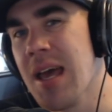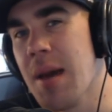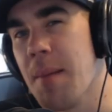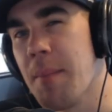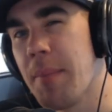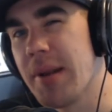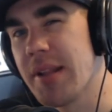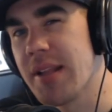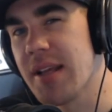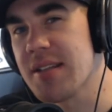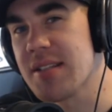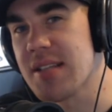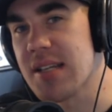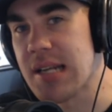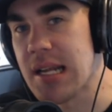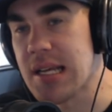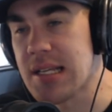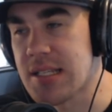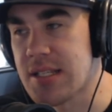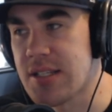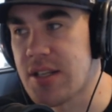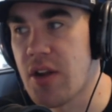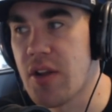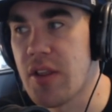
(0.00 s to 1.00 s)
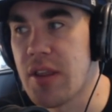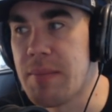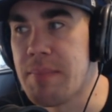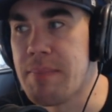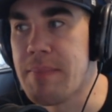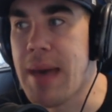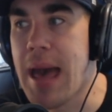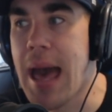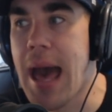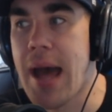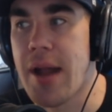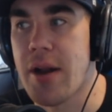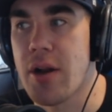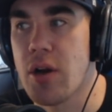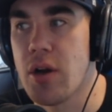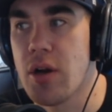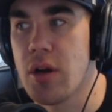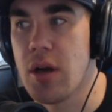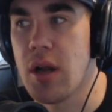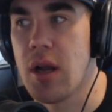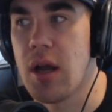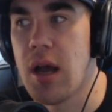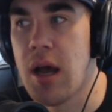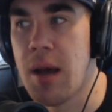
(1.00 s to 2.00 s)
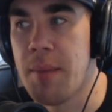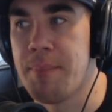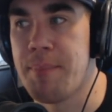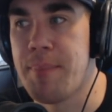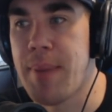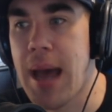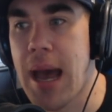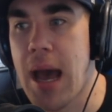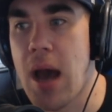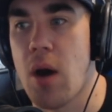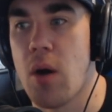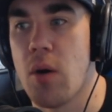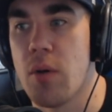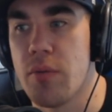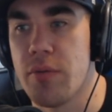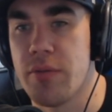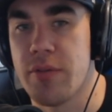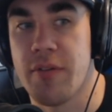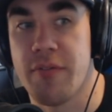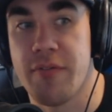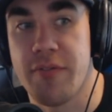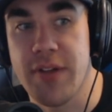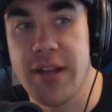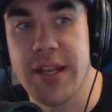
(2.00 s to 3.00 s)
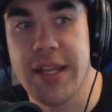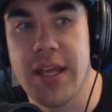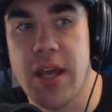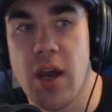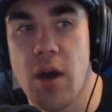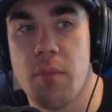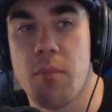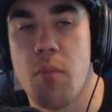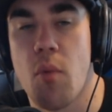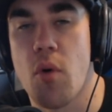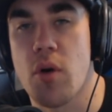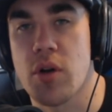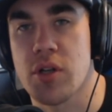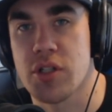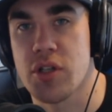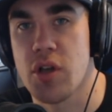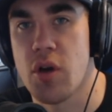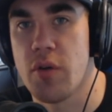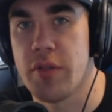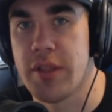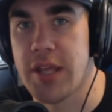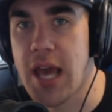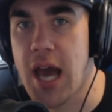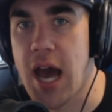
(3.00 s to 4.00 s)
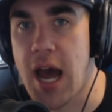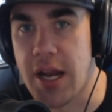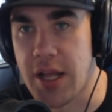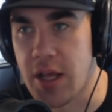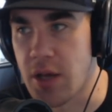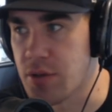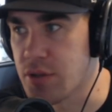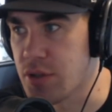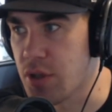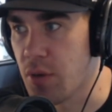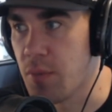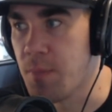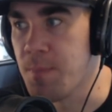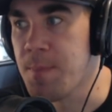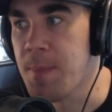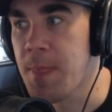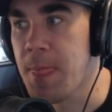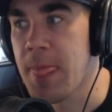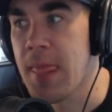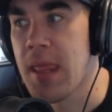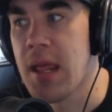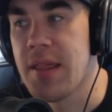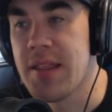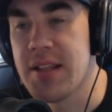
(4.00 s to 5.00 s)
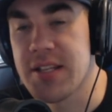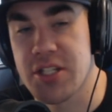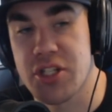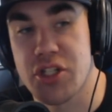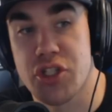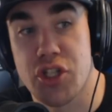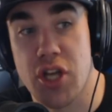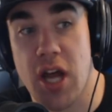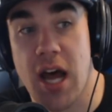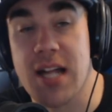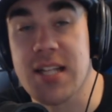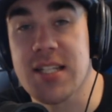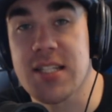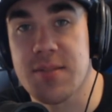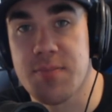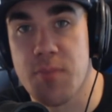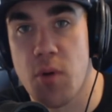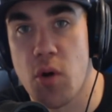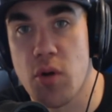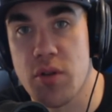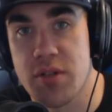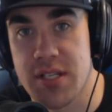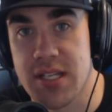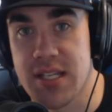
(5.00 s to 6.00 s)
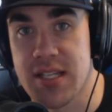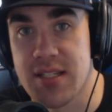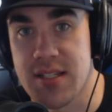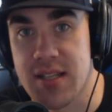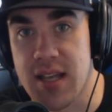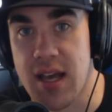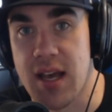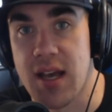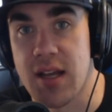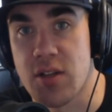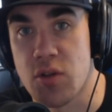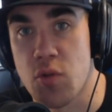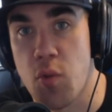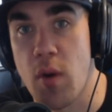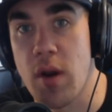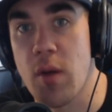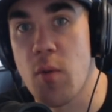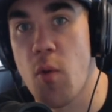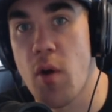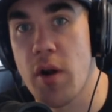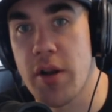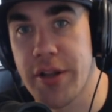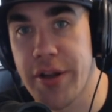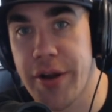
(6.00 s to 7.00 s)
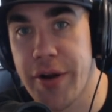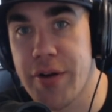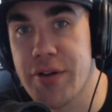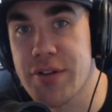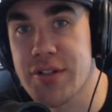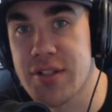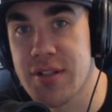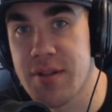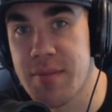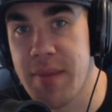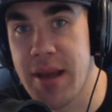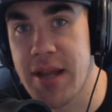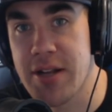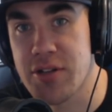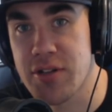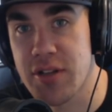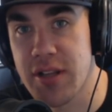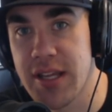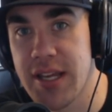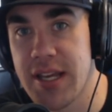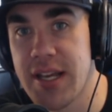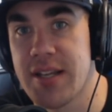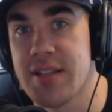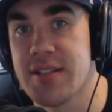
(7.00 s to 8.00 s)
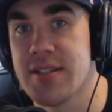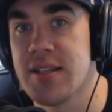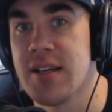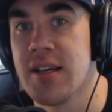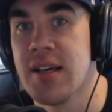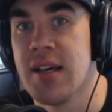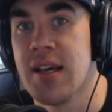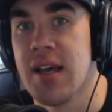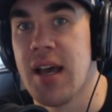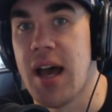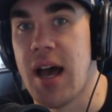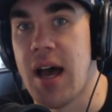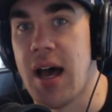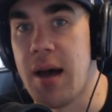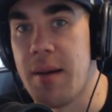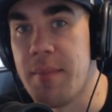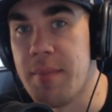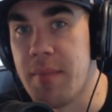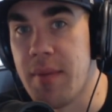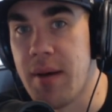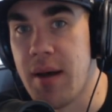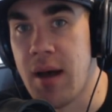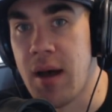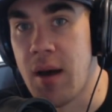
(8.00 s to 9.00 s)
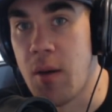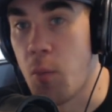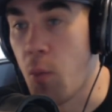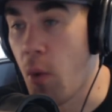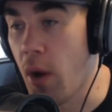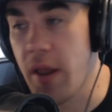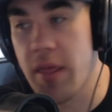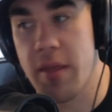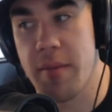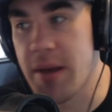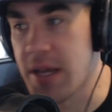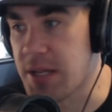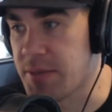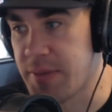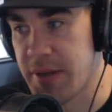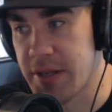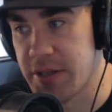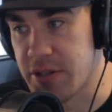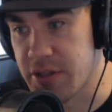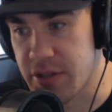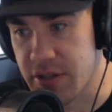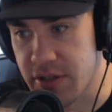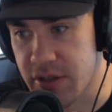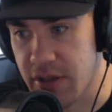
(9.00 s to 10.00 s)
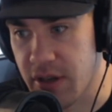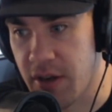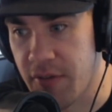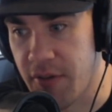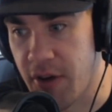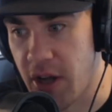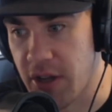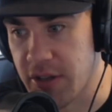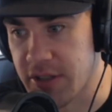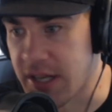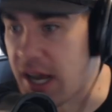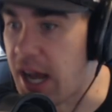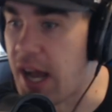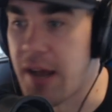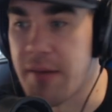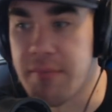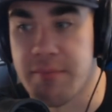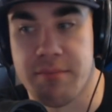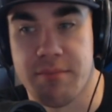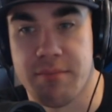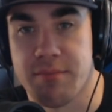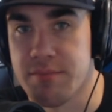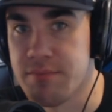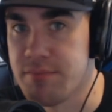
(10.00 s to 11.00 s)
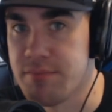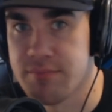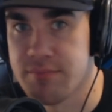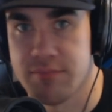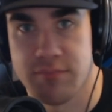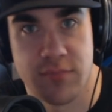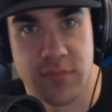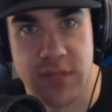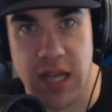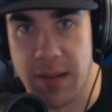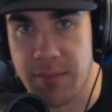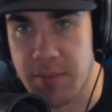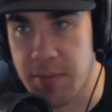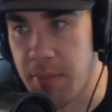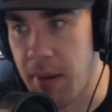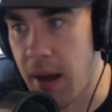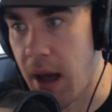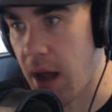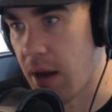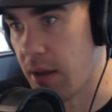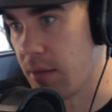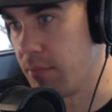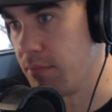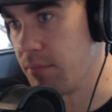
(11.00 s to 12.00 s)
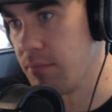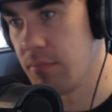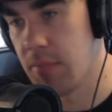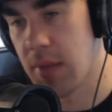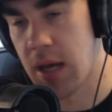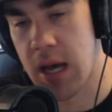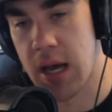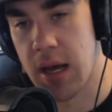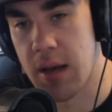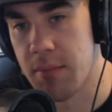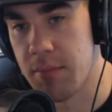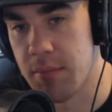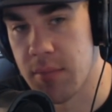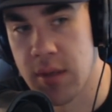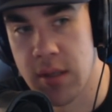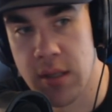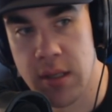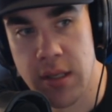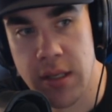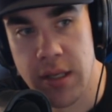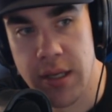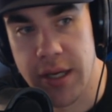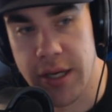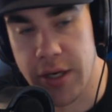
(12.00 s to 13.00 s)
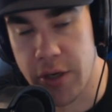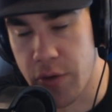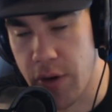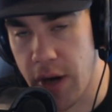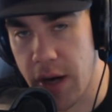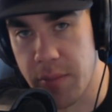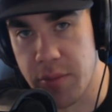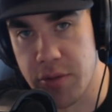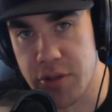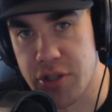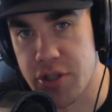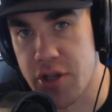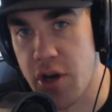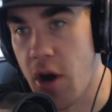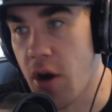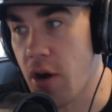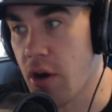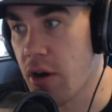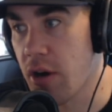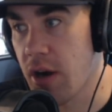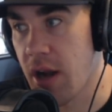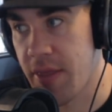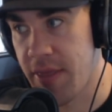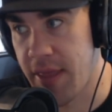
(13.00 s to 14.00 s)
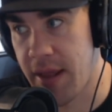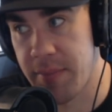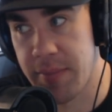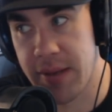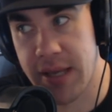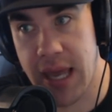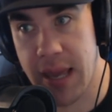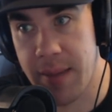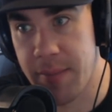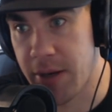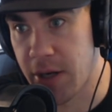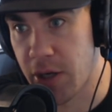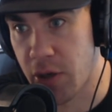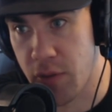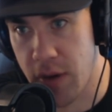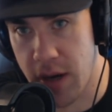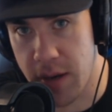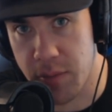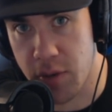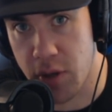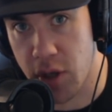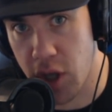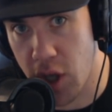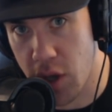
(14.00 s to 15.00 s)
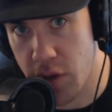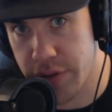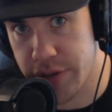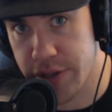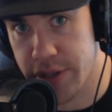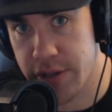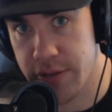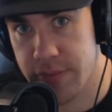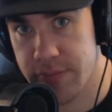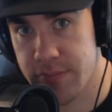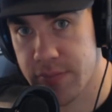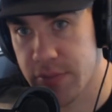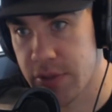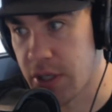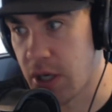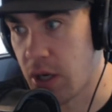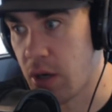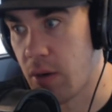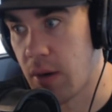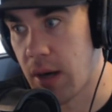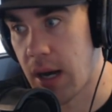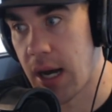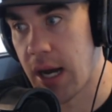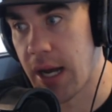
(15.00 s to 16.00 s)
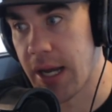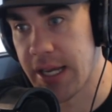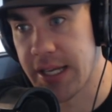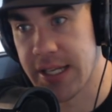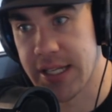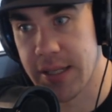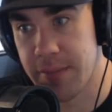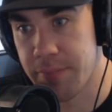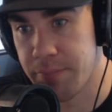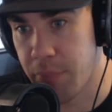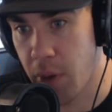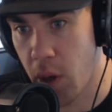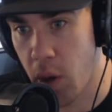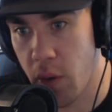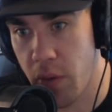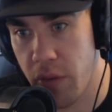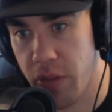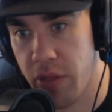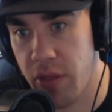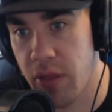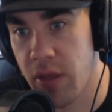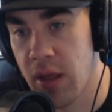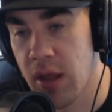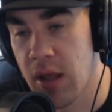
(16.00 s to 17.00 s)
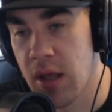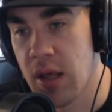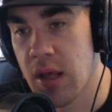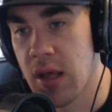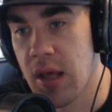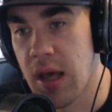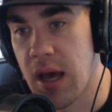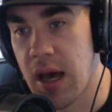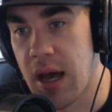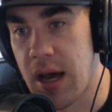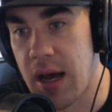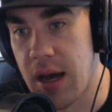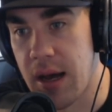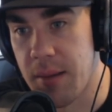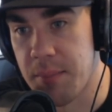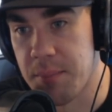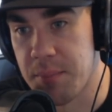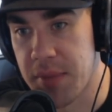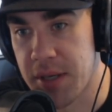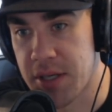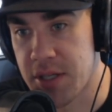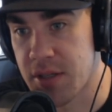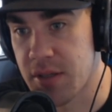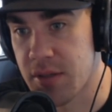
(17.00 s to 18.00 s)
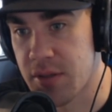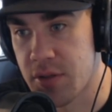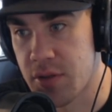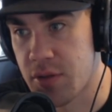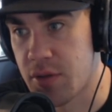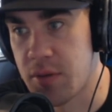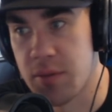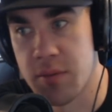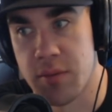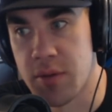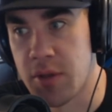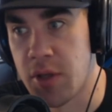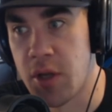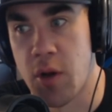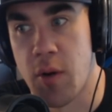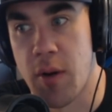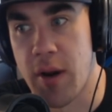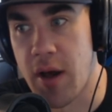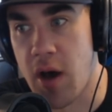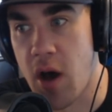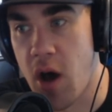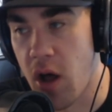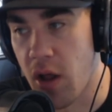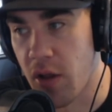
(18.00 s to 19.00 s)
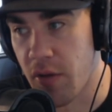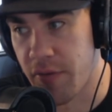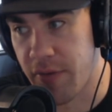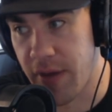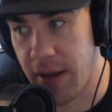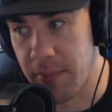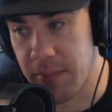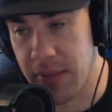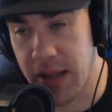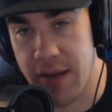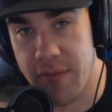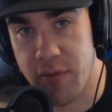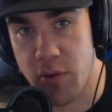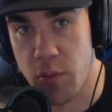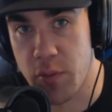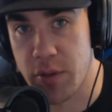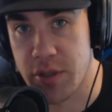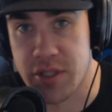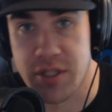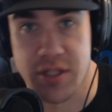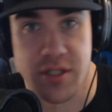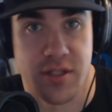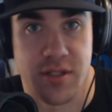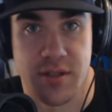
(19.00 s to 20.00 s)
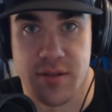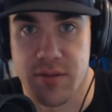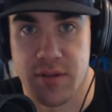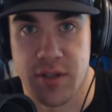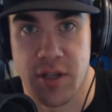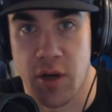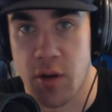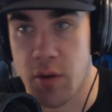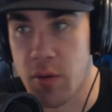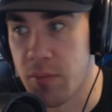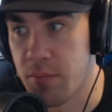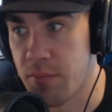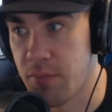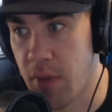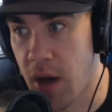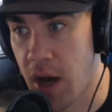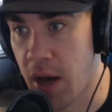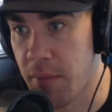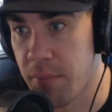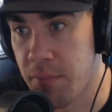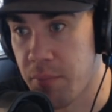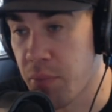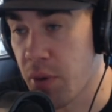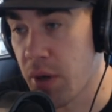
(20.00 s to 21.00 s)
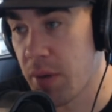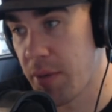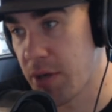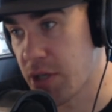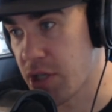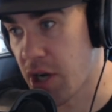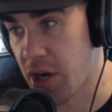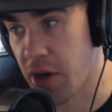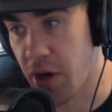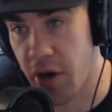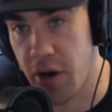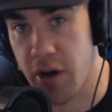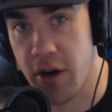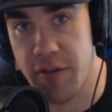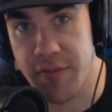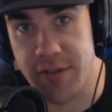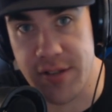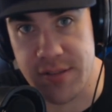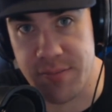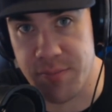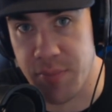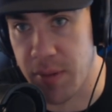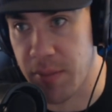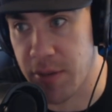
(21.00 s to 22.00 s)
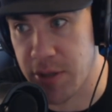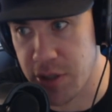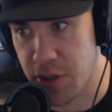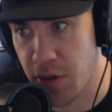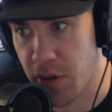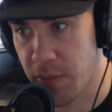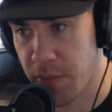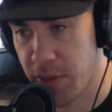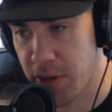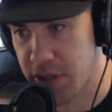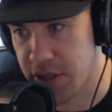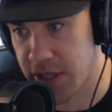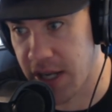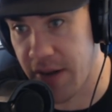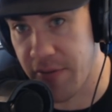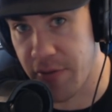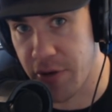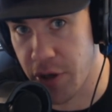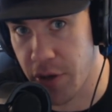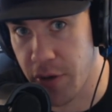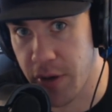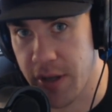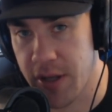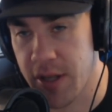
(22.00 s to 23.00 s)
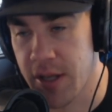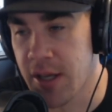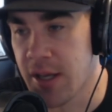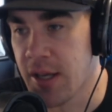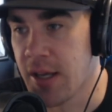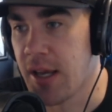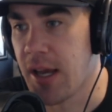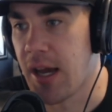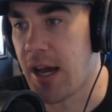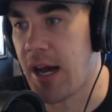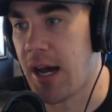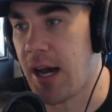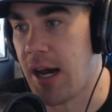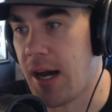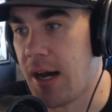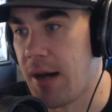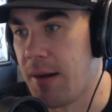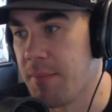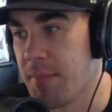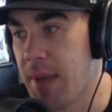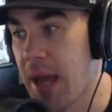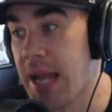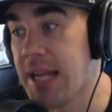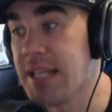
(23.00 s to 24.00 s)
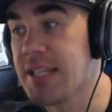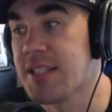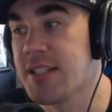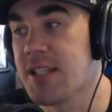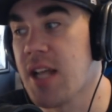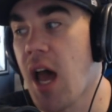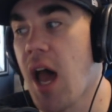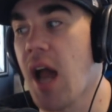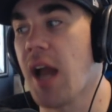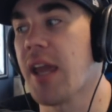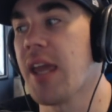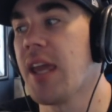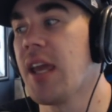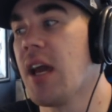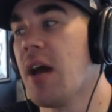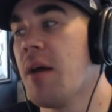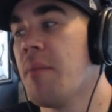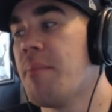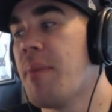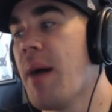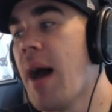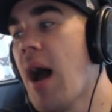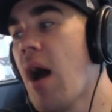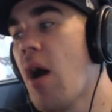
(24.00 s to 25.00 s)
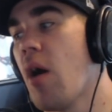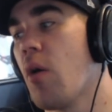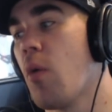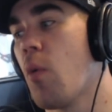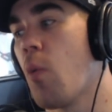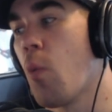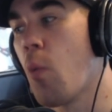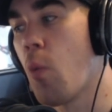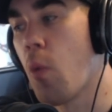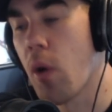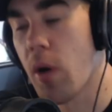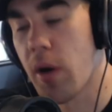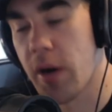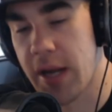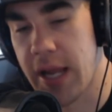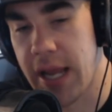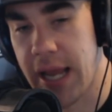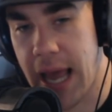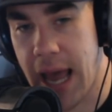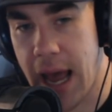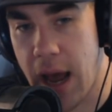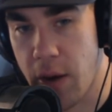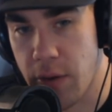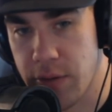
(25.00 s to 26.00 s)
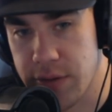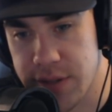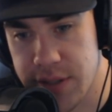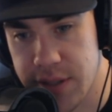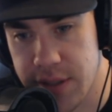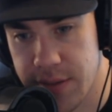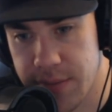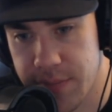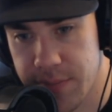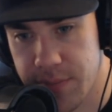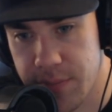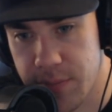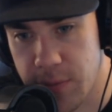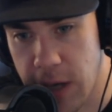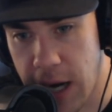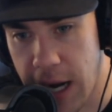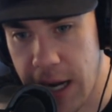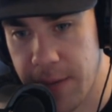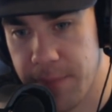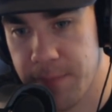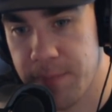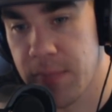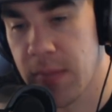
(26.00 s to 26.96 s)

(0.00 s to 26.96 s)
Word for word: But it doesn't necessarily matter about the video, more so the audio. So this is John Smoltz. He's uh, 21 years in the major leagues, um, uh, one of the best pitchers of all time, top to bottom, um, incredible starter, and then became an incredible closer. So uh, he did both, um, you know, at a Hall of Fame level, which is, you know, uh, pretty much unheard of. He's pretty much the only person to ever do it. Um, and he's talking about working out, right?